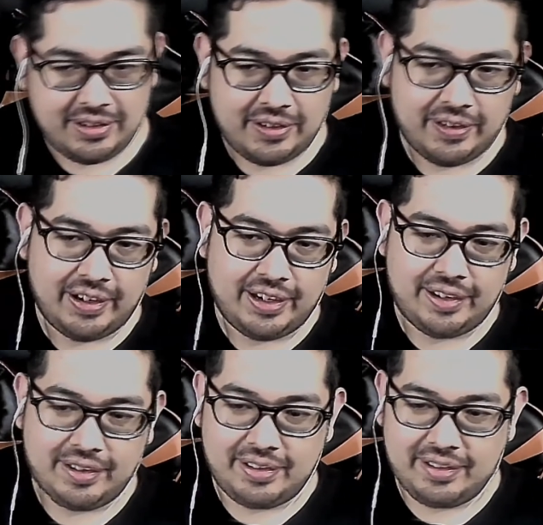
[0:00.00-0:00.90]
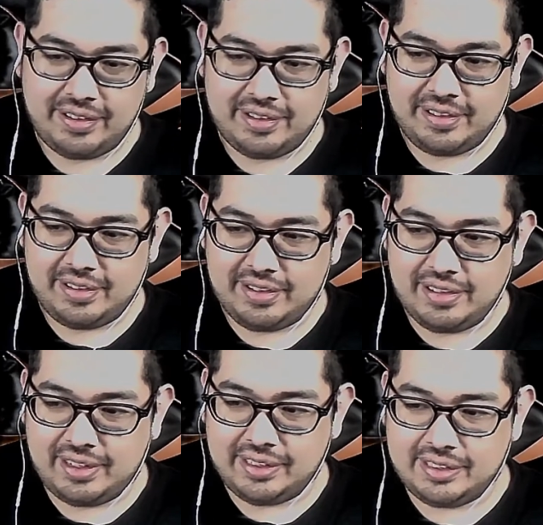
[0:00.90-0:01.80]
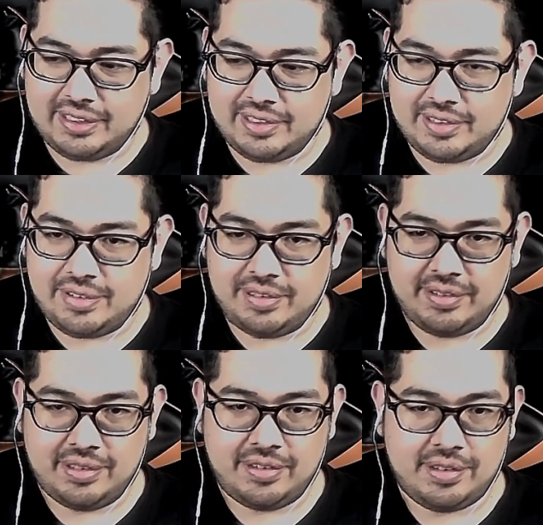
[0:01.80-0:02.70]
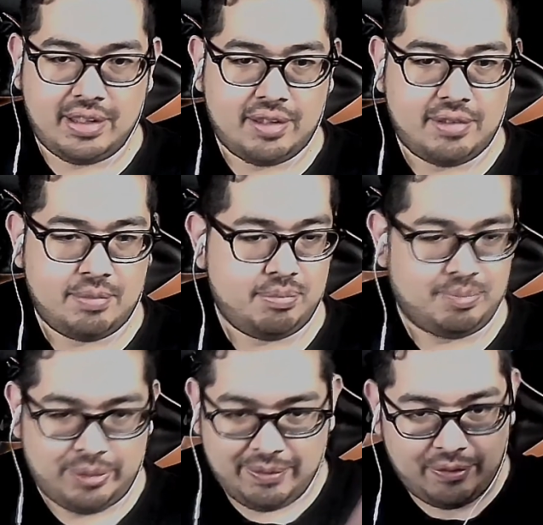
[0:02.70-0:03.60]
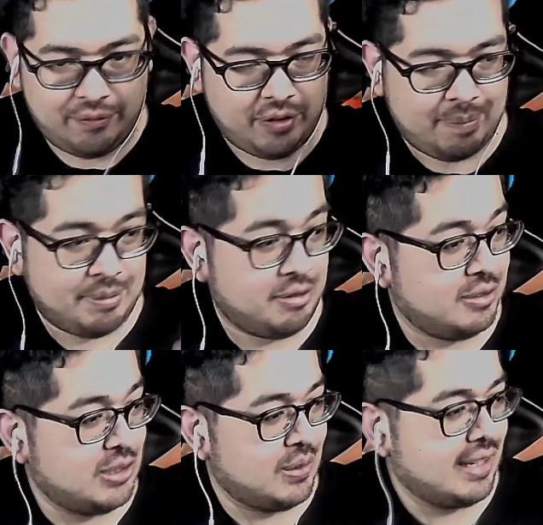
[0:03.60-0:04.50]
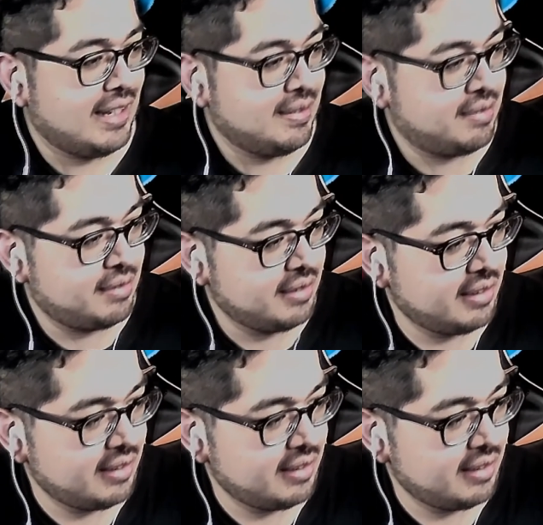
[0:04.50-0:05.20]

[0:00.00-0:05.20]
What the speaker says: Alright. I think that's preview for episode 2, I guess.